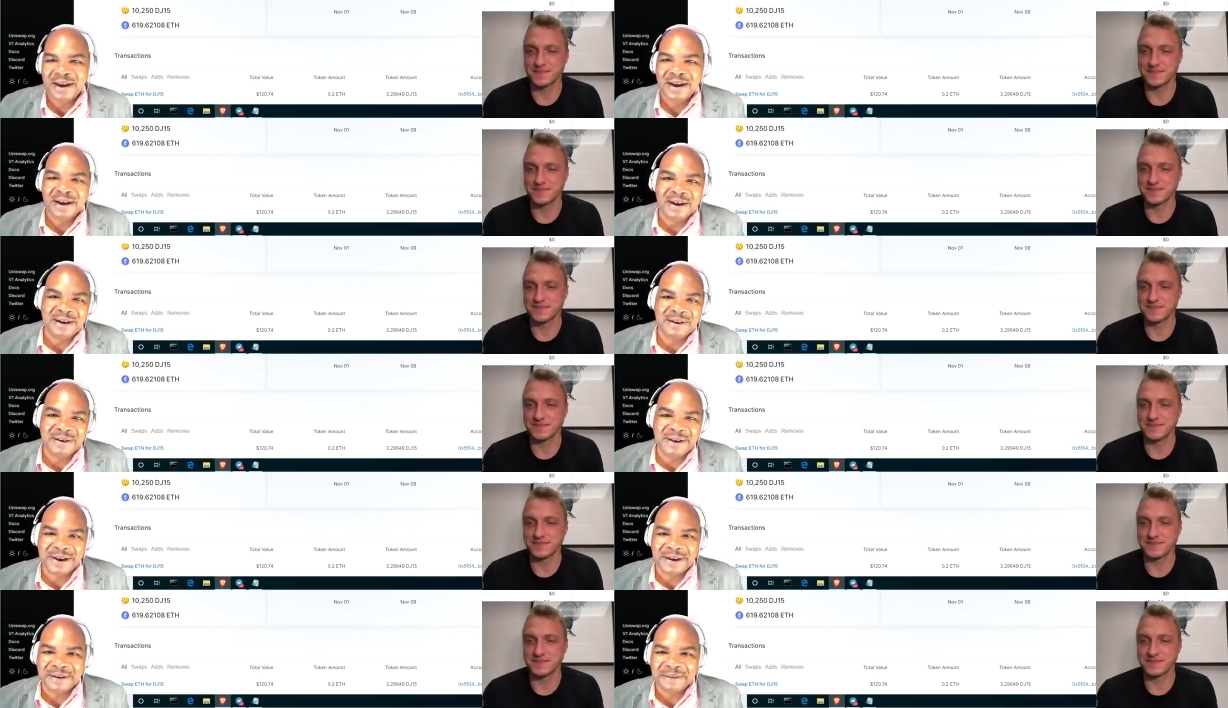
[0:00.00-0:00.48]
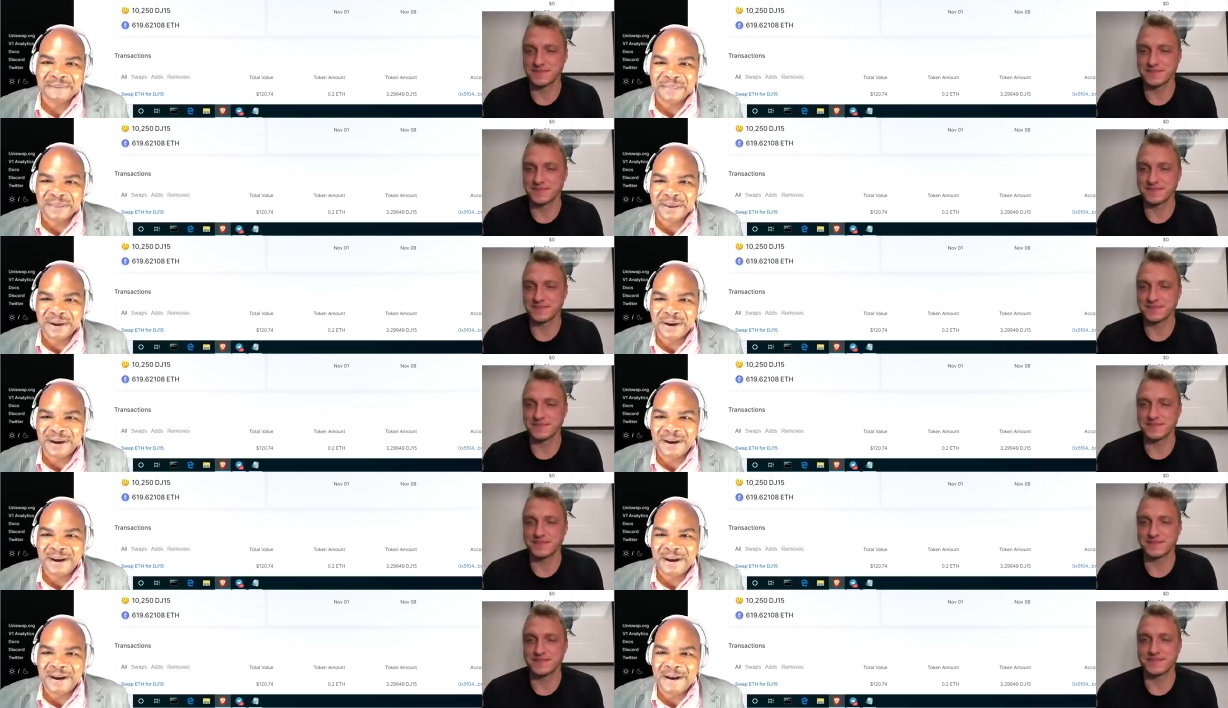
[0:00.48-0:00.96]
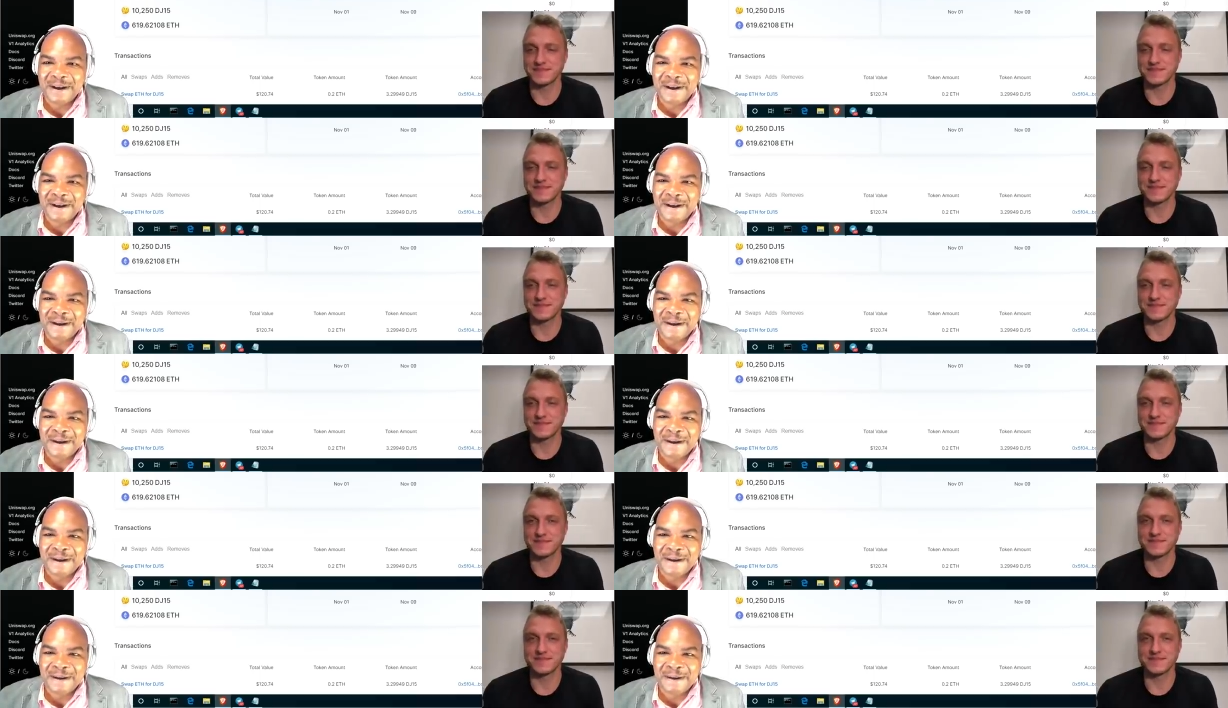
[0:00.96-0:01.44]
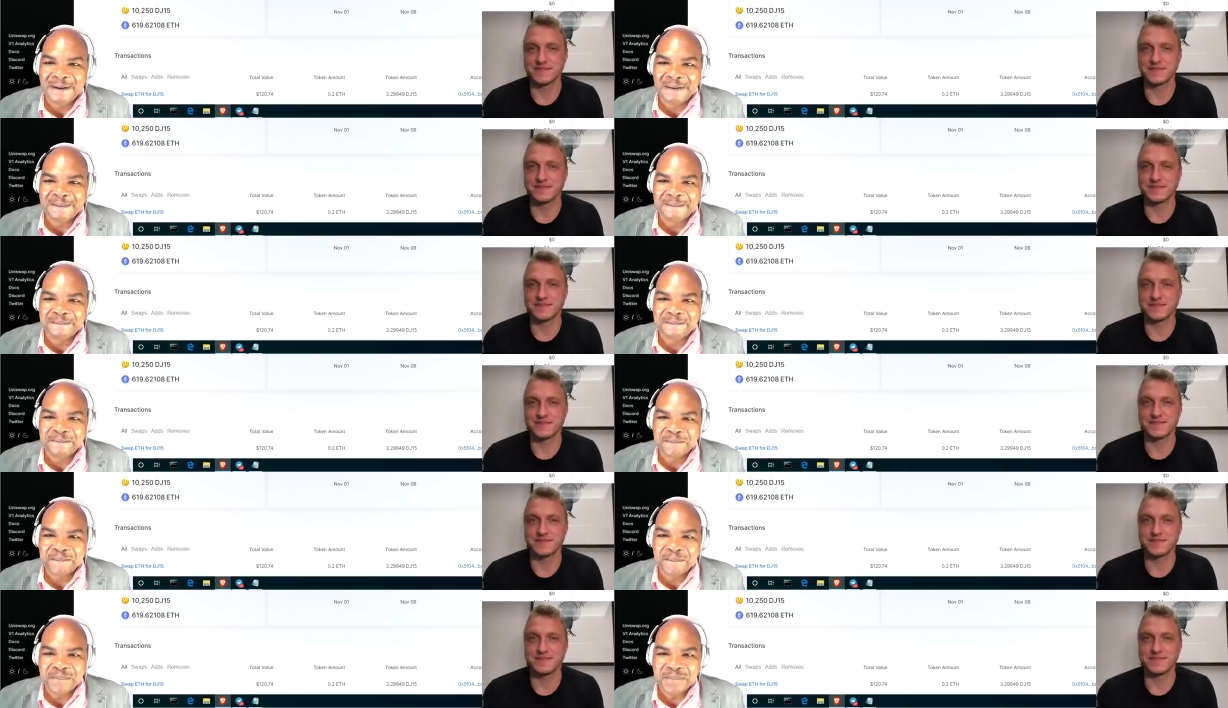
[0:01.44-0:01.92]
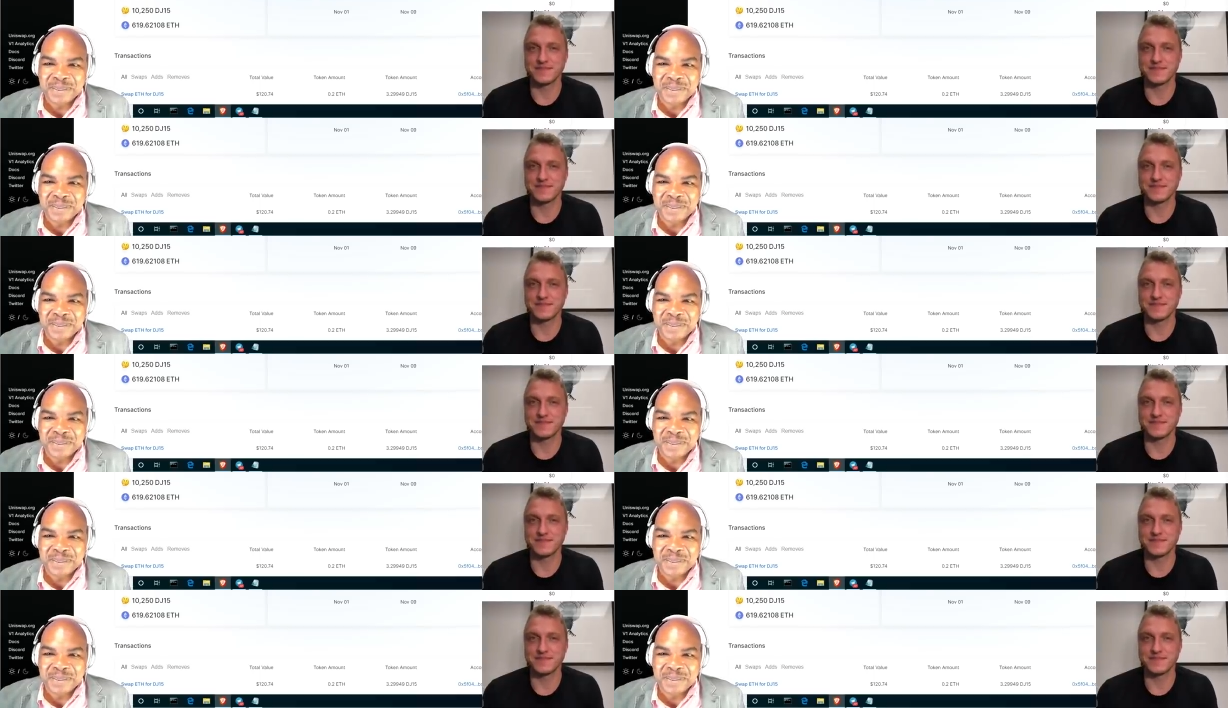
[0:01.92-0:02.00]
Speaker 1: All right. Um,